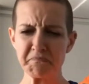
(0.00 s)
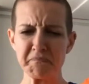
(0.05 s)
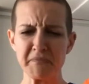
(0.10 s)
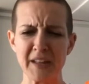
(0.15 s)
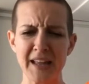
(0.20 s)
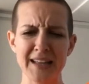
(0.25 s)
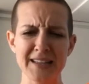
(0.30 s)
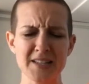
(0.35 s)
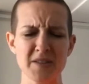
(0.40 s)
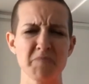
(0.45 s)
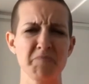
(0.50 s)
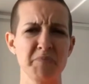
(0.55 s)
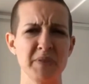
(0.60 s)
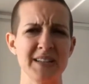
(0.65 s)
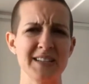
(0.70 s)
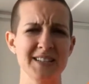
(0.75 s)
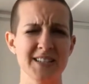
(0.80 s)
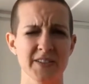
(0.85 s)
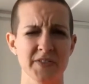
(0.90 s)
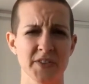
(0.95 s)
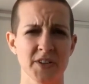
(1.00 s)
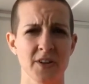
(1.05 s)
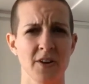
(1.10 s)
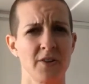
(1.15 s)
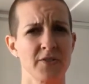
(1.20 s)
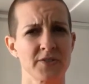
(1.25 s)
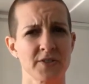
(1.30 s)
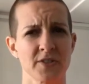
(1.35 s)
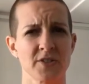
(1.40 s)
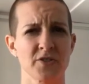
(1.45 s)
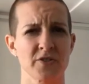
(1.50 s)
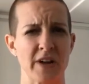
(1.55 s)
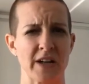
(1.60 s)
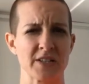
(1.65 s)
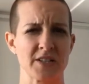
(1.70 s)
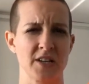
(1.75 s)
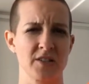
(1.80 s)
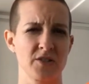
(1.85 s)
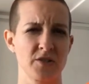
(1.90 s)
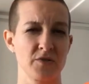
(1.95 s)
It's a bit difficult to
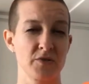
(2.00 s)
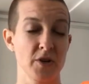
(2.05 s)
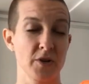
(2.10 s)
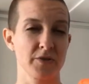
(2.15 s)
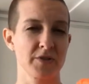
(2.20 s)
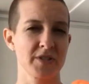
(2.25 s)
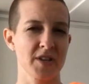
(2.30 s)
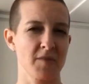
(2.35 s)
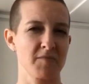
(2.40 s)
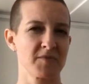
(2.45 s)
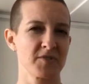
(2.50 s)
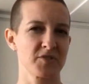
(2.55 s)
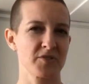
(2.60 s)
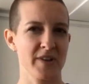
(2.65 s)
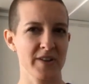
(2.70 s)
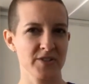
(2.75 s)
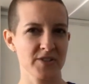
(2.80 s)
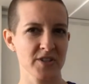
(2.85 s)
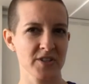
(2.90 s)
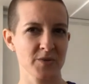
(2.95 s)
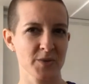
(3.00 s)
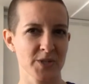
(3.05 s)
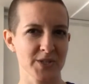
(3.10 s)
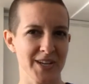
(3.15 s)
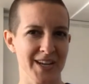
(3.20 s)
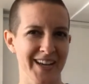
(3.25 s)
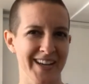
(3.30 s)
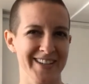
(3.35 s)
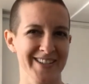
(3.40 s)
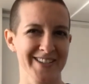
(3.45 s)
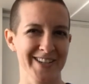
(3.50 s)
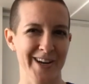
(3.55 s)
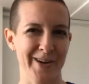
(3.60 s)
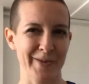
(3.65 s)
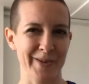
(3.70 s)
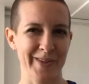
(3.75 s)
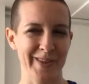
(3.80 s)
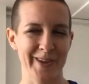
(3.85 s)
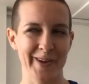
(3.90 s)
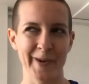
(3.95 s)
stretch. I do know some stretches, which I can share
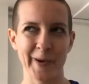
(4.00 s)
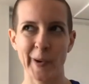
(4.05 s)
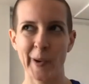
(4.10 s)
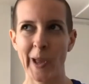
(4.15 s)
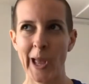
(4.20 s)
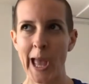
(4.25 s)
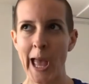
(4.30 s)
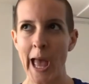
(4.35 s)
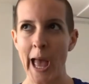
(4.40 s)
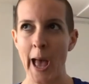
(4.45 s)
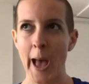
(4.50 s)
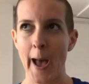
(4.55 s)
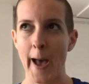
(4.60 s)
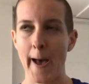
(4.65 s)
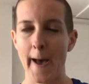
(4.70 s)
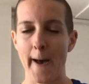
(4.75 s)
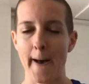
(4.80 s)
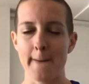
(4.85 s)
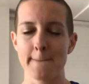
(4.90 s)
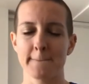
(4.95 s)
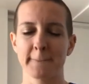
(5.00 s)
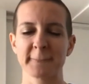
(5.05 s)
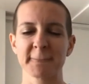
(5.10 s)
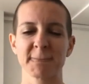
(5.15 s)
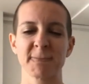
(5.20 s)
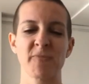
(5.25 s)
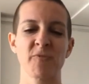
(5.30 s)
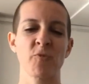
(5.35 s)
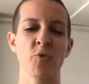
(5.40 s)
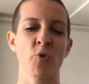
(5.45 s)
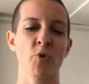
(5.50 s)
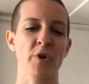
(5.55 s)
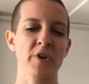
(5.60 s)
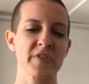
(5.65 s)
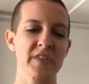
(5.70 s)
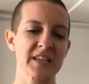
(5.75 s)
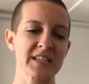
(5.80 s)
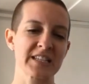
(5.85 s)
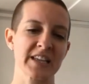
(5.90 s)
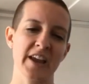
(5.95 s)
with you for
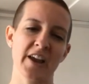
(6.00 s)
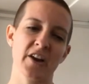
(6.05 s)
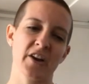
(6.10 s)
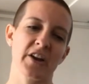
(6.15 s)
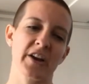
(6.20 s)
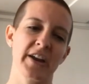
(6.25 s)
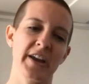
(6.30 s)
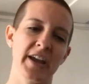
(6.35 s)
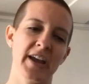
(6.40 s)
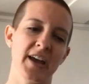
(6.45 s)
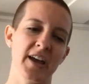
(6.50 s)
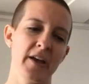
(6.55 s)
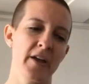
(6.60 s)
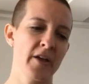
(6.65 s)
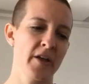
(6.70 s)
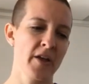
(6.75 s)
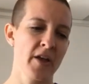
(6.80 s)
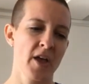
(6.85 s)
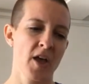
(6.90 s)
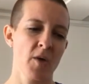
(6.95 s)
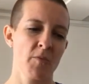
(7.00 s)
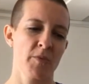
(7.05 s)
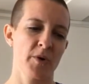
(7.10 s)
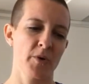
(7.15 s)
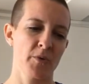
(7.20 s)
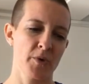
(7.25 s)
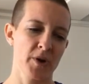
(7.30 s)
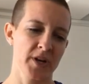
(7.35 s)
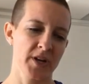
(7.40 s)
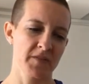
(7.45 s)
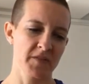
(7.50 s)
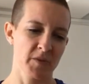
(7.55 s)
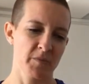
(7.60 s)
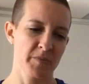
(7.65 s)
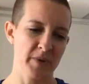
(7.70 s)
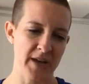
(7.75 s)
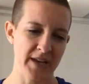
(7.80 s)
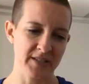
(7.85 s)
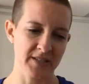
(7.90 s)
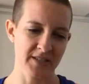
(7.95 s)
this area, but one of the
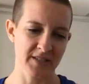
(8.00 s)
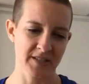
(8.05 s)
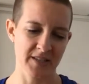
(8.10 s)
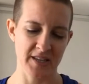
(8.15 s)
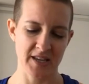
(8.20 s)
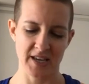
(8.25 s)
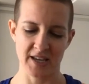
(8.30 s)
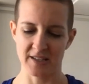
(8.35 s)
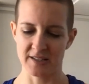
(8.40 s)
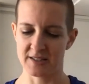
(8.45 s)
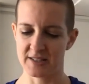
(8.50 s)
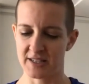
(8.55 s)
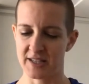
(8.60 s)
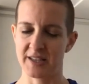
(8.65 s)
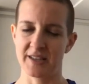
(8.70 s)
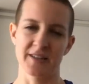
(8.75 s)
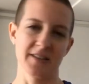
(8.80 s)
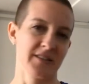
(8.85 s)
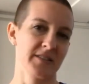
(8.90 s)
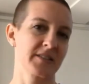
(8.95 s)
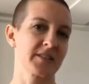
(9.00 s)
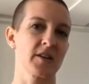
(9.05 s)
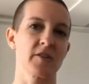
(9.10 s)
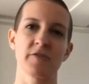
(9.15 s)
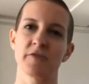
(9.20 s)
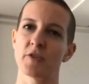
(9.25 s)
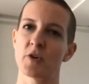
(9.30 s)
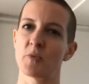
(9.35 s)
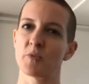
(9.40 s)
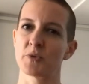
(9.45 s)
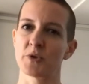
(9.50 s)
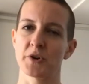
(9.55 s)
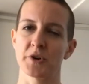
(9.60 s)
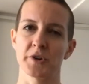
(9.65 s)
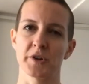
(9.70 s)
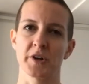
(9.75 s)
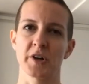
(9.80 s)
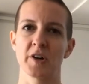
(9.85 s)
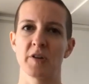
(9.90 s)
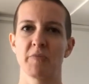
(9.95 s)
best things is a foam
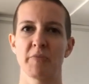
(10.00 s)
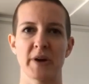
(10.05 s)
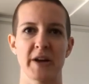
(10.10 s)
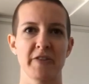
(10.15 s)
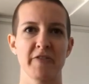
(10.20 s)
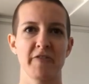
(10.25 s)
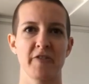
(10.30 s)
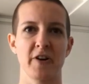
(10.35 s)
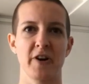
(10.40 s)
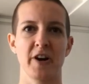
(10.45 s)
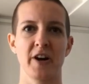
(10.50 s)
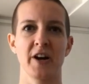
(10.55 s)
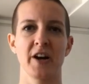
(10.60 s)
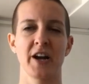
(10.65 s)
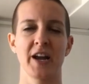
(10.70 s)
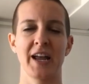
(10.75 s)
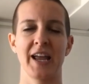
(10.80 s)
roller by far.